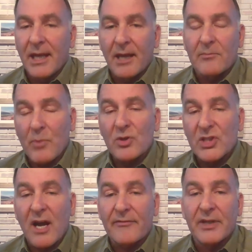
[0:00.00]
and
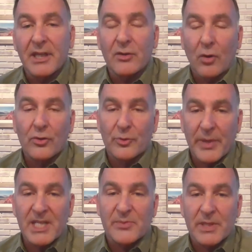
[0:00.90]
most often in older
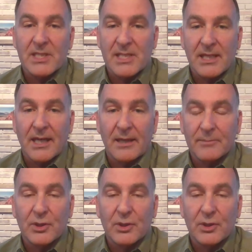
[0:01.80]
basements uh,